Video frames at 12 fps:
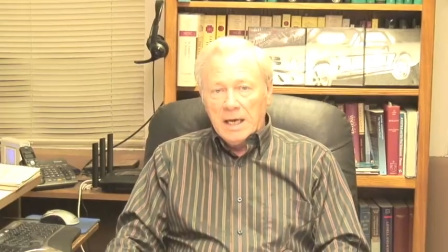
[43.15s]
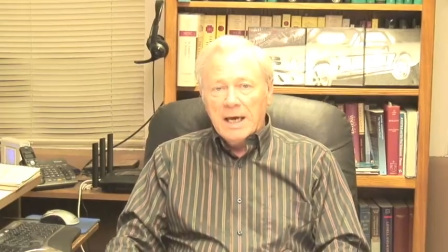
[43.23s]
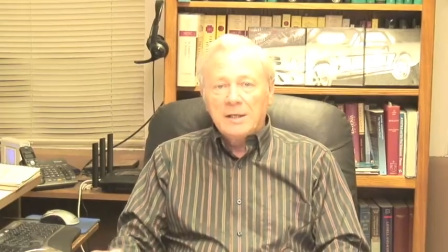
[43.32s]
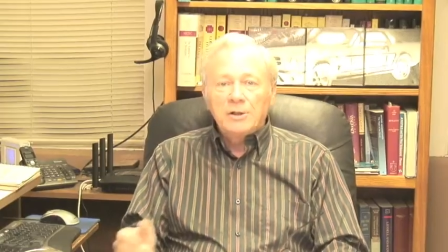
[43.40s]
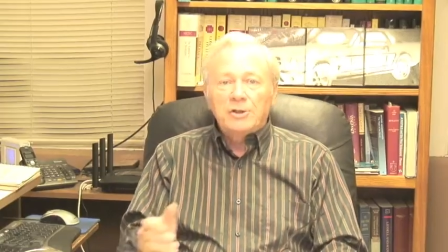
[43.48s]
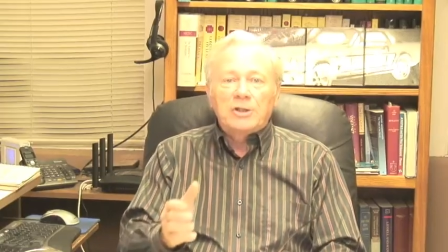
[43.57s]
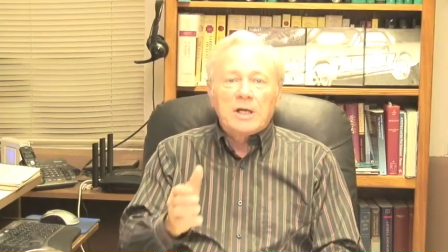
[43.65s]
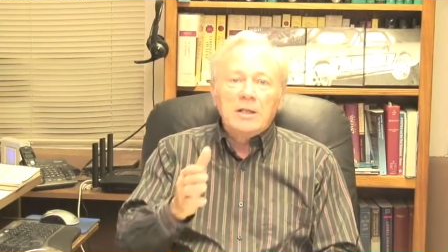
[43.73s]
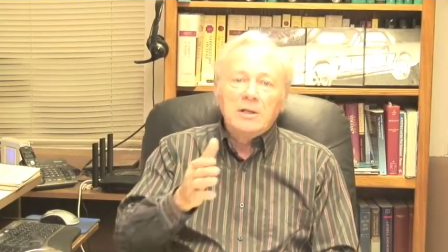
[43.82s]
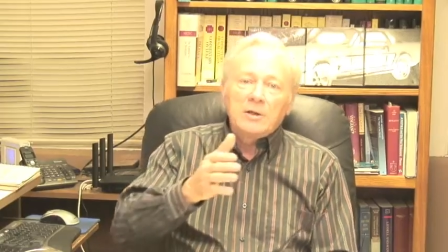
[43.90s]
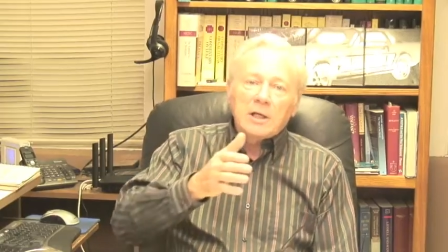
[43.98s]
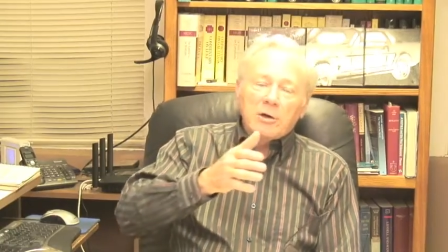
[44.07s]
and to see
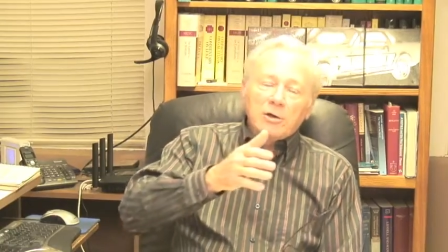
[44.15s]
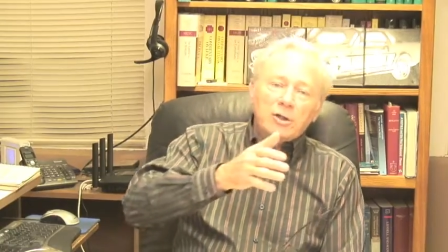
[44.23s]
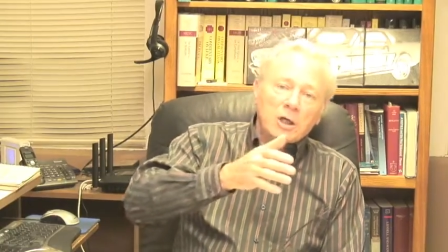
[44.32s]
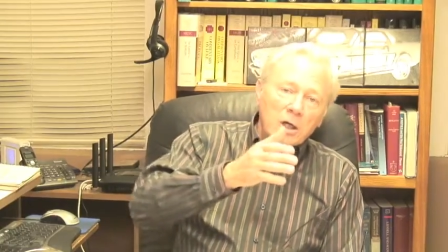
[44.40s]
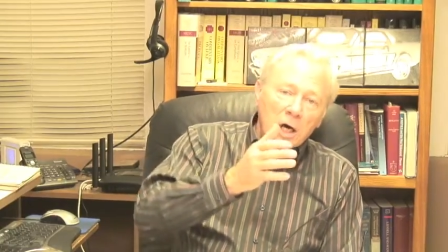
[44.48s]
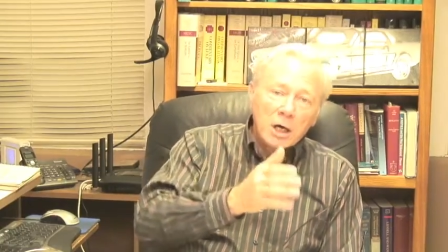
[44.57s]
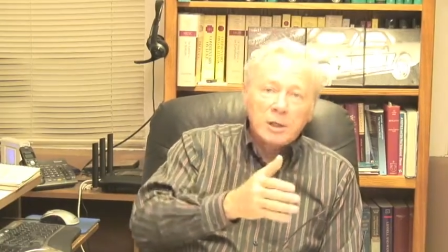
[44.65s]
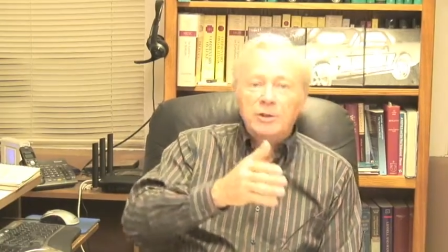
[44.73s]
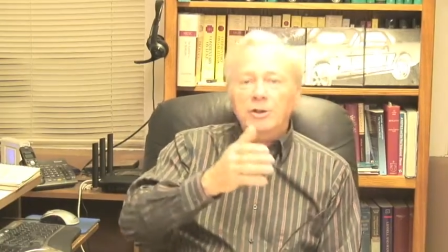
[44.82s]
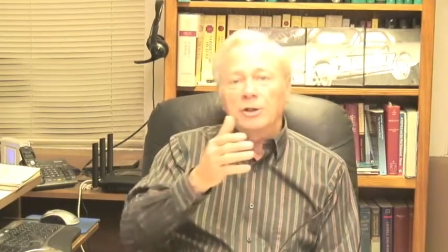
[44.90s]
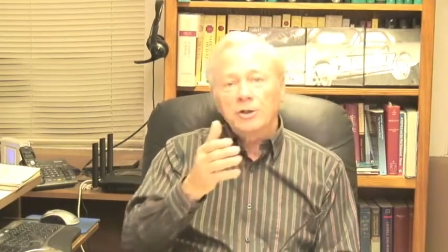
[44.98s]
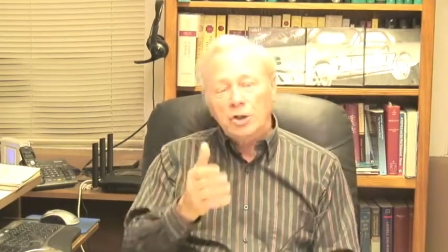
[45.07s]
that there is a
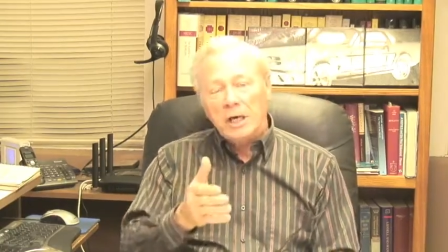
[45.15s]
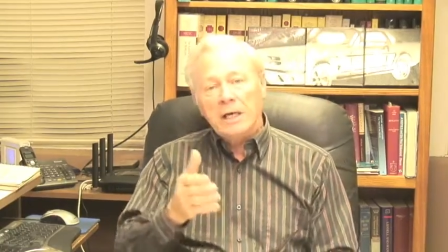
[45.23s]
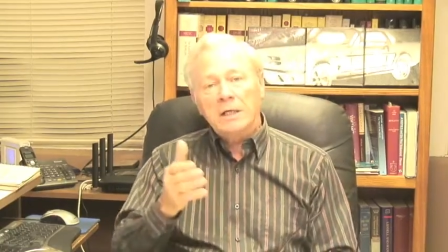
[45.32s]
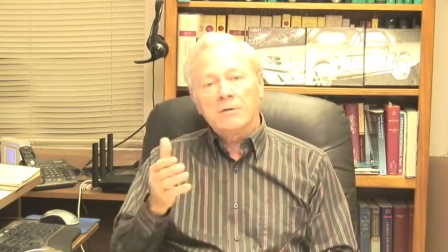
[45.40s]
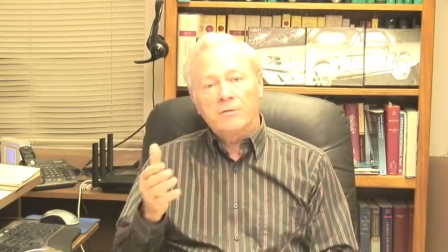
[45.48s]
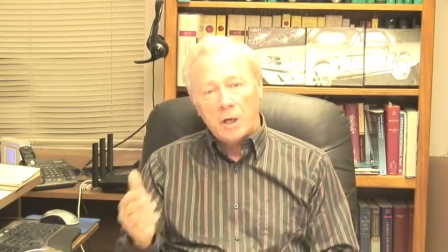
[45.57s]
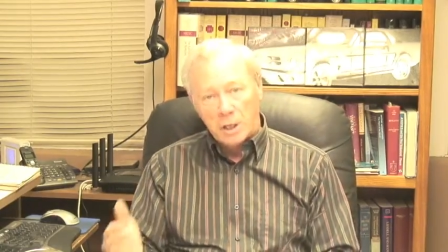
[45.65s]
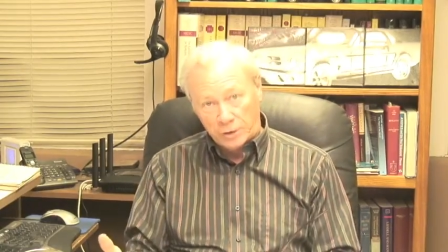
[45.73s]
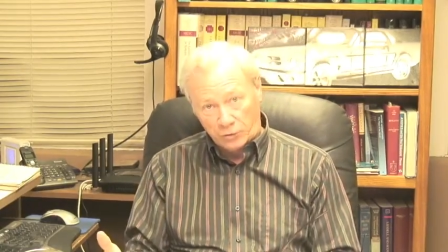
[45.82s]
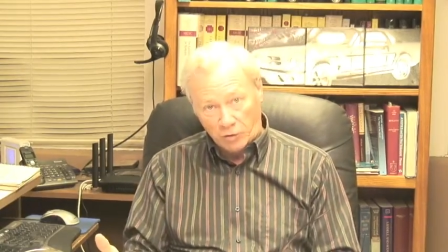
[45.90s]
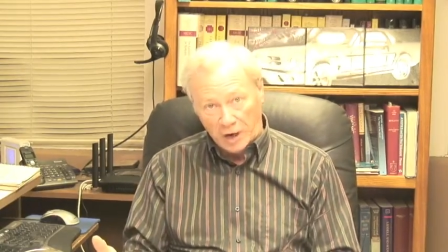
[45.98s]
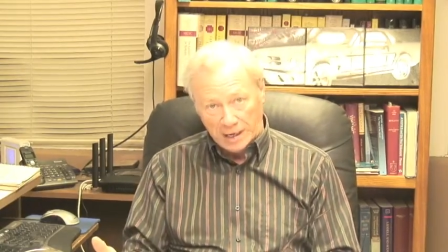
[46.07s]
constant chain of
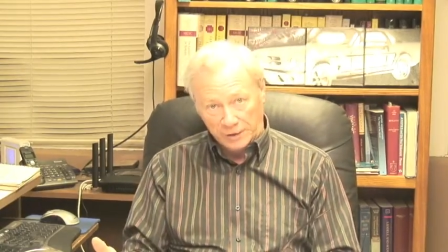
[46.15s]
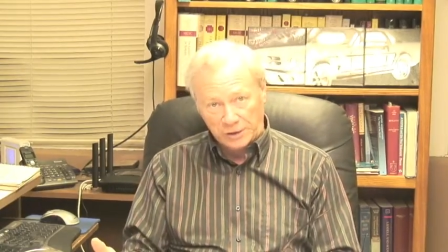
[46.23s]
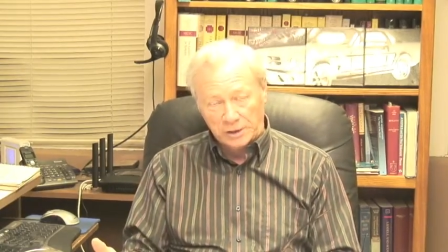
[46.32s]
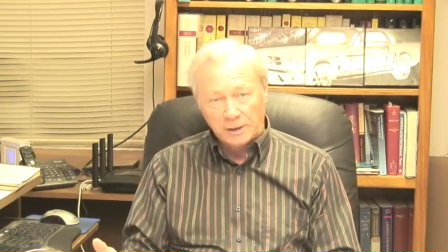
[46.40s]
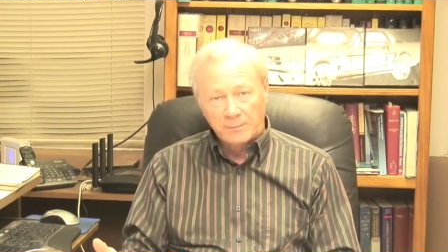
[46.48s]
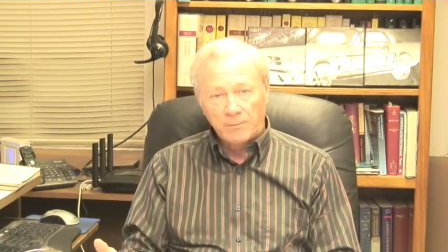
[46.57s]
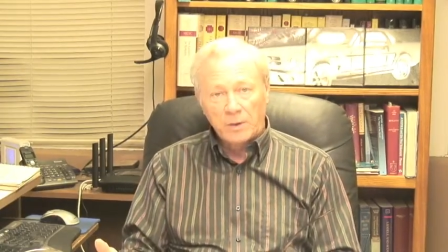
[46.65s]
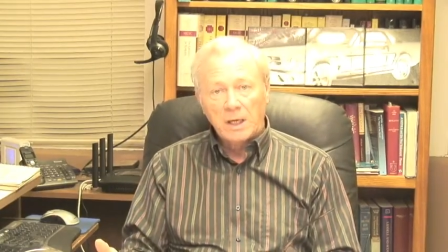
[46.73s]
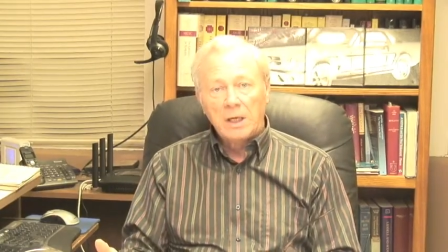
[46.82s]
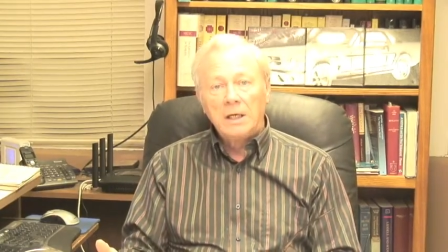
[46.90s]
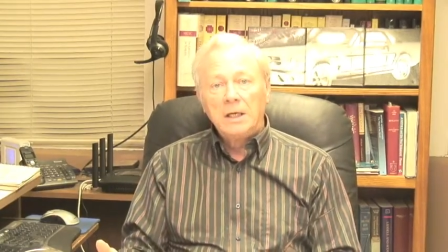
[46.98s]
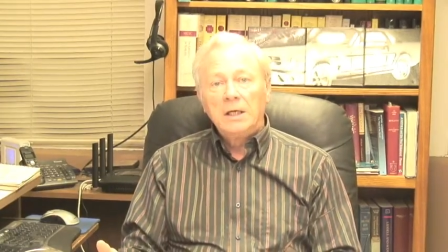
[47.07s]
contrast
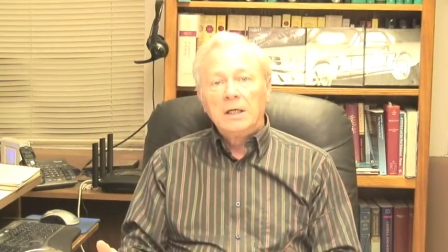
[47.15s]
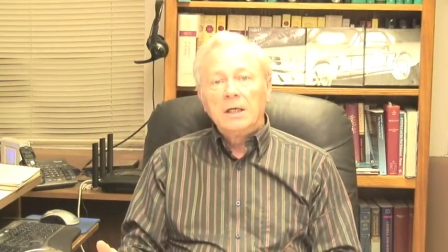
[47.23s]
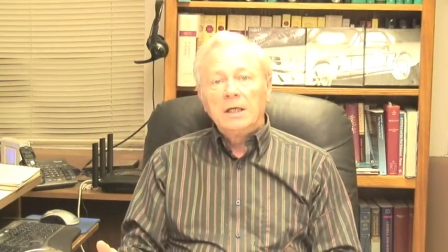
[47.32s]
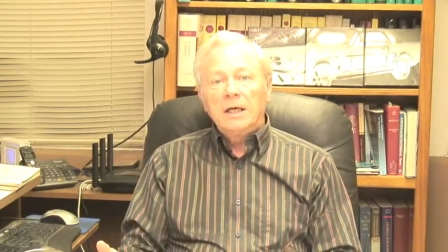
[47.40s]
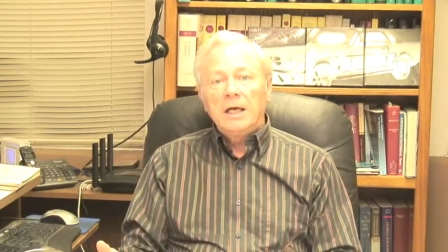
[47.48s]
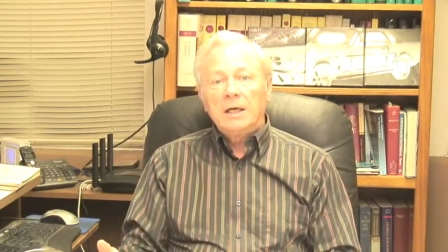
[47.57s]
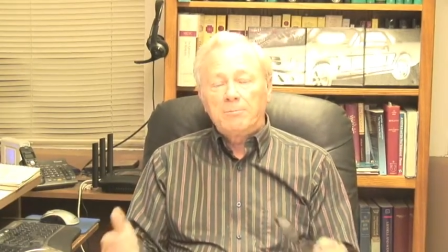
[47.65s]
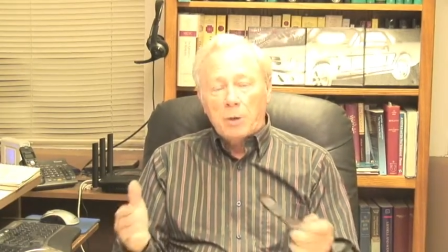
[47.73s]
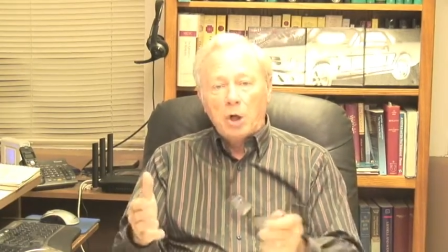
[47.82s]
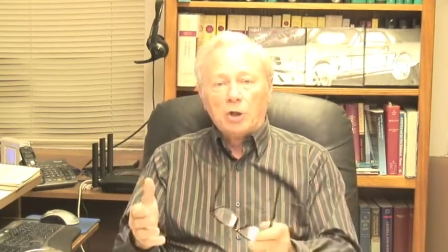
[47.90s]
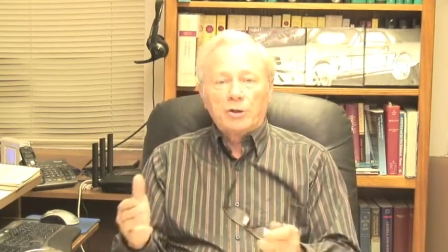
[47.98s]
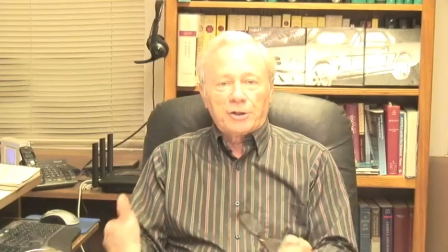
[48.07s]
in
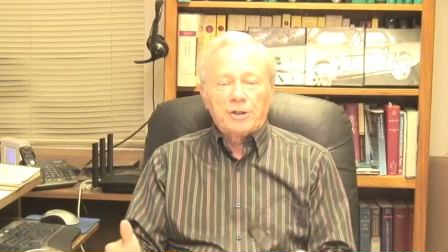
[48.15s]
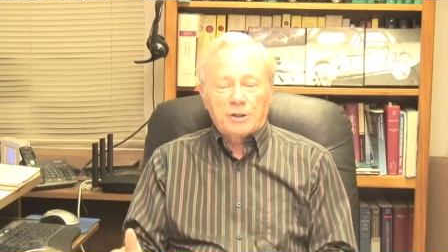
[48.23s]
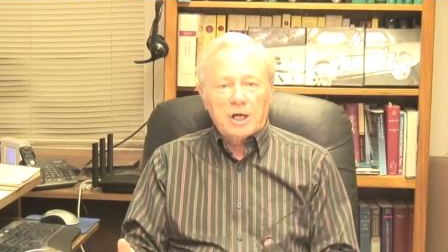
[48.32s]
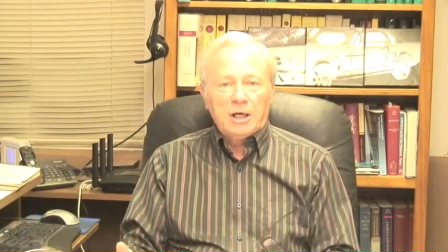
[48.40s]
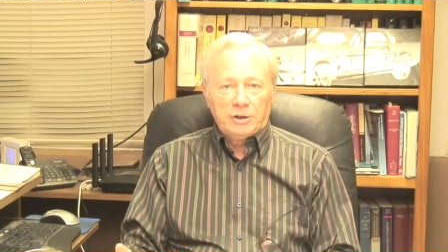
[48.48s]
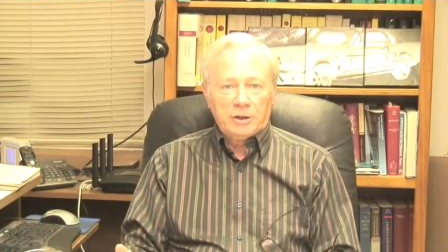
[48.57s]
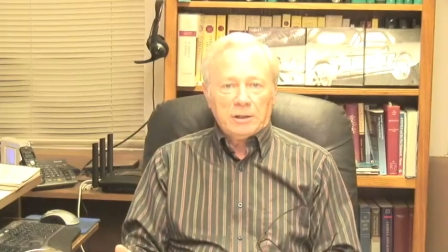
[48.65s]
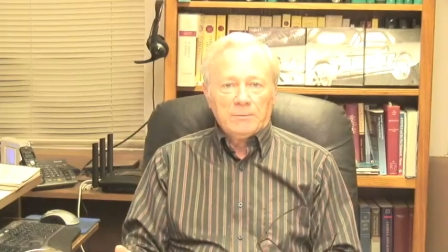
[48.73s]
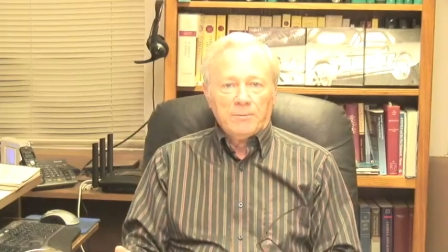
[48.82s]
Paul's discussion